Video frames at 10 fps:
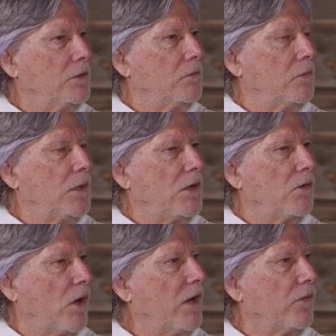and be
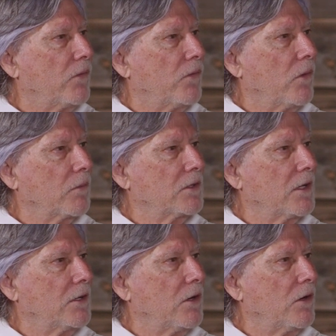grateful for them,
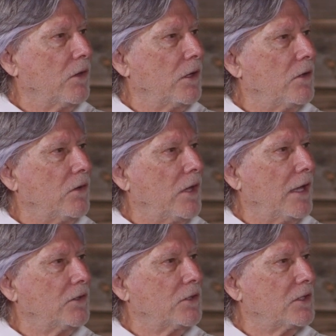because I know that you
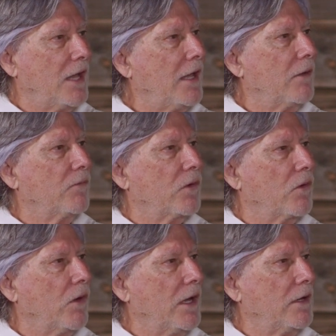can't just take them for
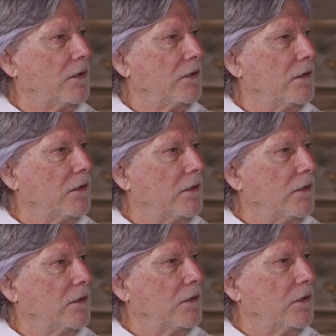granted.
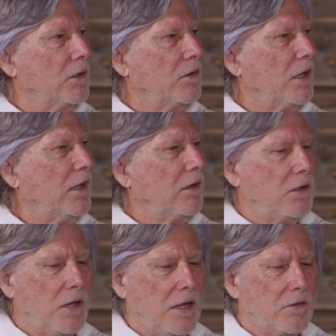You know, you
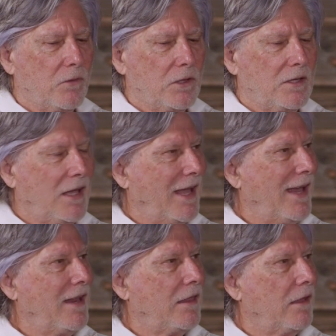can't really take
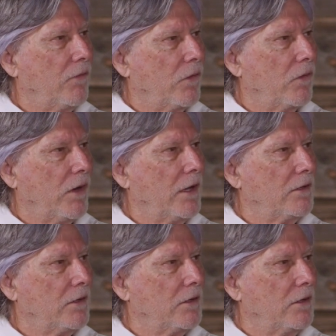anything for
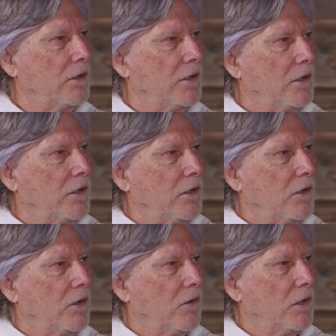granted.
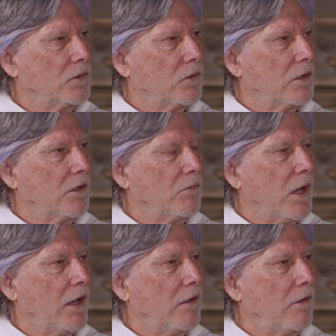You know, I sort of live
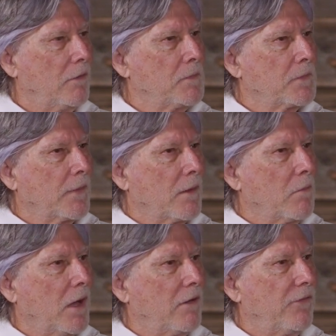by
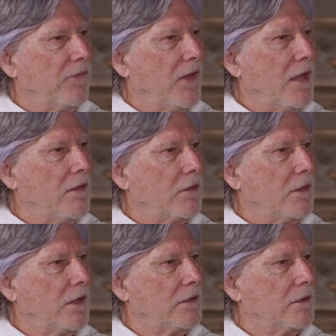faith
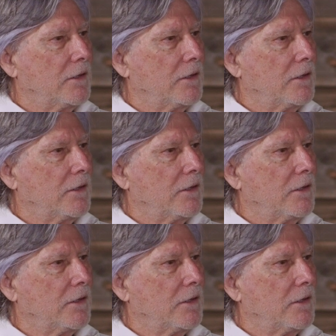that